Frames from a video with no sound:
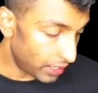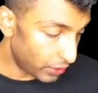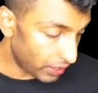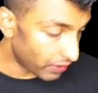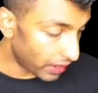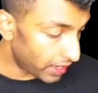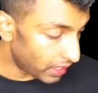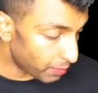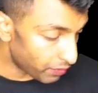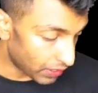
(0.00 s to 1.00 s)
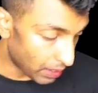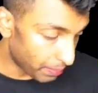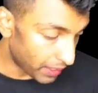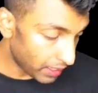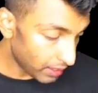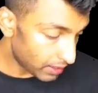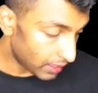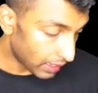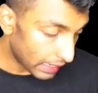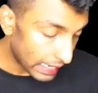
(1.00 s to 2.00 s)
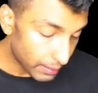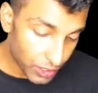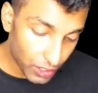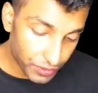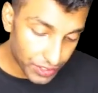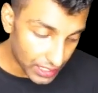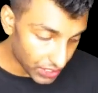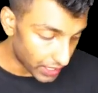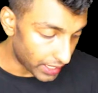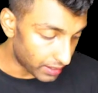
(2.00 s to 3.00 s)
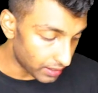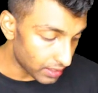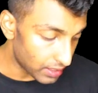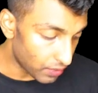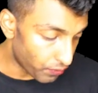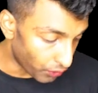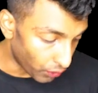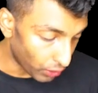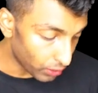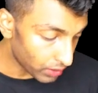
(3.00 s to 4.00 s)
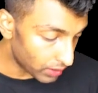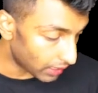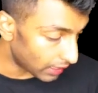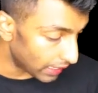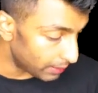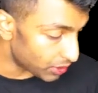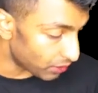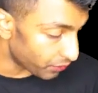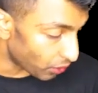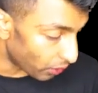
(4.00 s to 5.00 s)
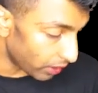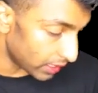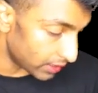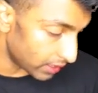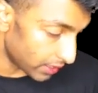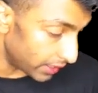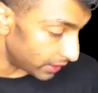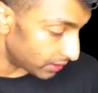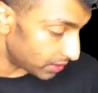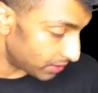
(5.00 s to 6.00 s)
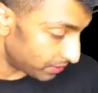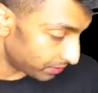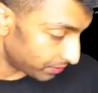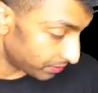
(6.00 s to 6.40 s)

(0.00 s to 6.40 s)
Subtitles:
During winding up of a company, the claims of such creditors follow the claims of all other creditors.